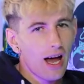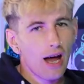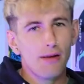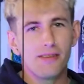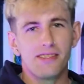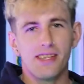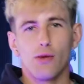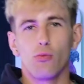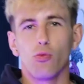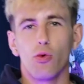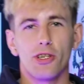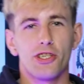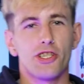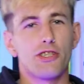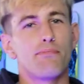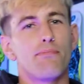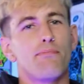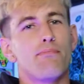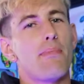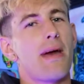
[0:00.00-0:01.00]
I would say watch
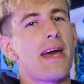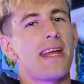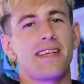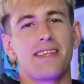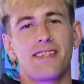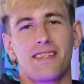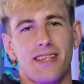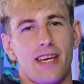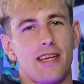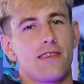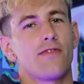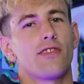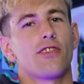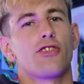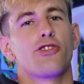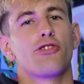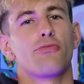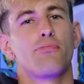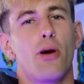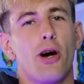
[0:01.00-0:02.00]
as many skate videos
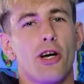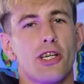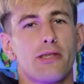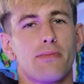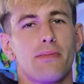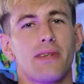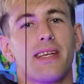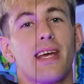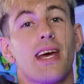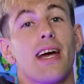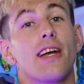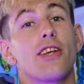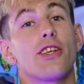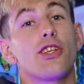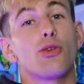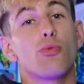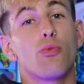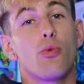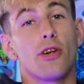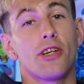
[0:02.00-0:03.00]
as you possibly can.
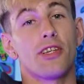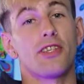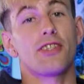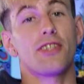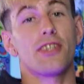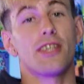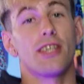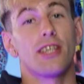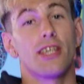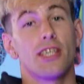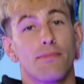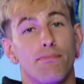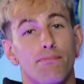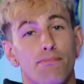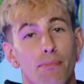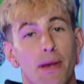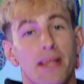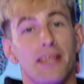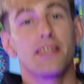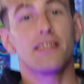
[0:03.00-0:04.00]
You want to see as
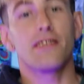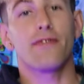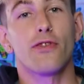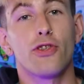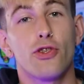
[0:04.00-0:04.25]
many different